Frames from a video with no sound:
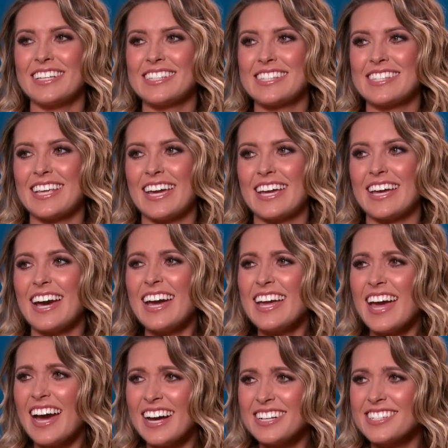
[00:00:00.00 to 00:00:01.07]
it's like I
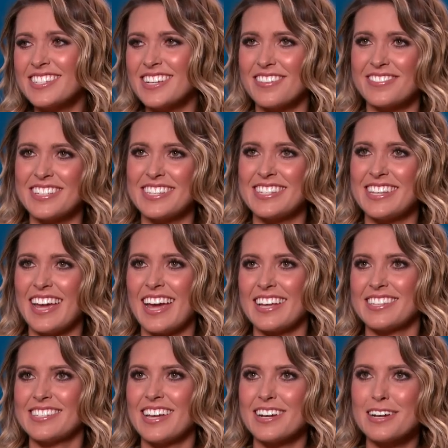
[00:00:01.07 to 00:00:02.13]
had stuff to say,
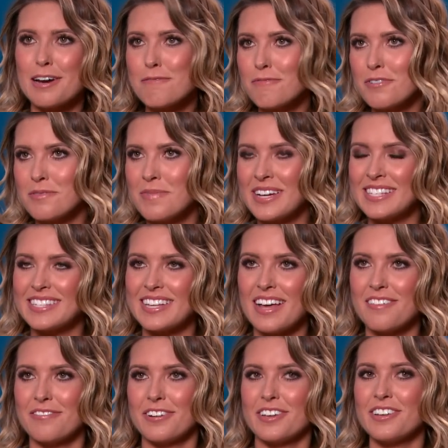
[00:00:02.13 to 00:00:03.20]
I stuck up for
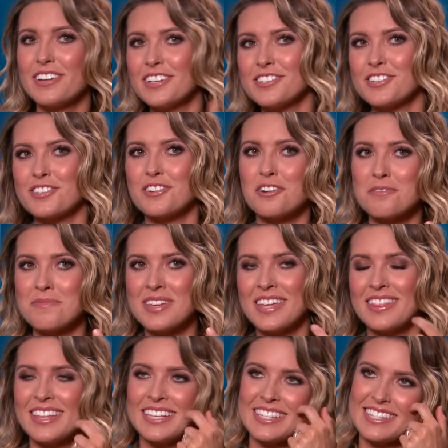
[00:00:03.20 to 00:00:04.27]
myself, or you didn't show me
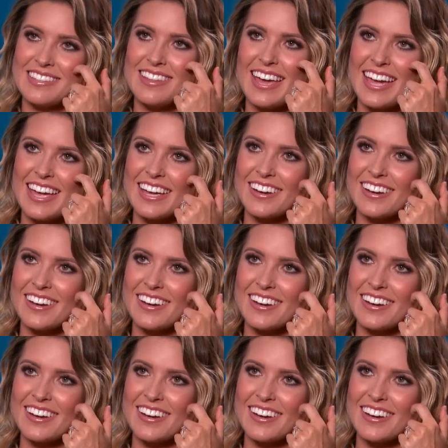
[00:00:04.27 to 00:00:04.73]
in this light,